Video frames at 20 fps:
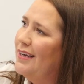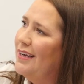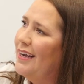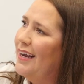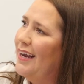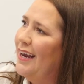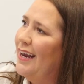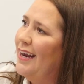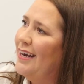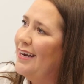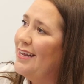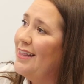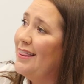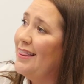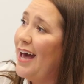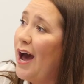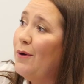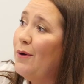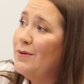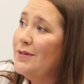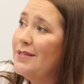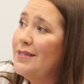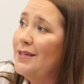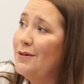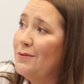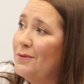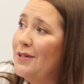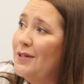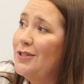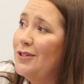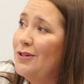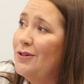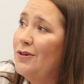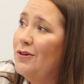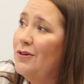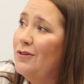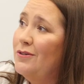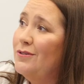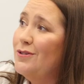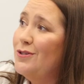And that was the
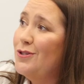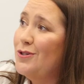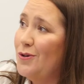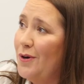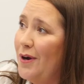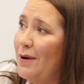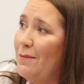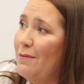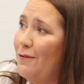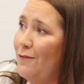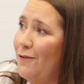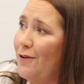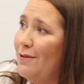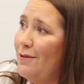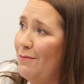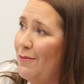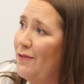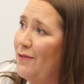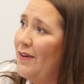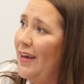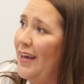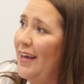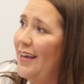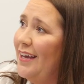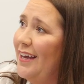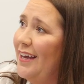original script for the movie. How do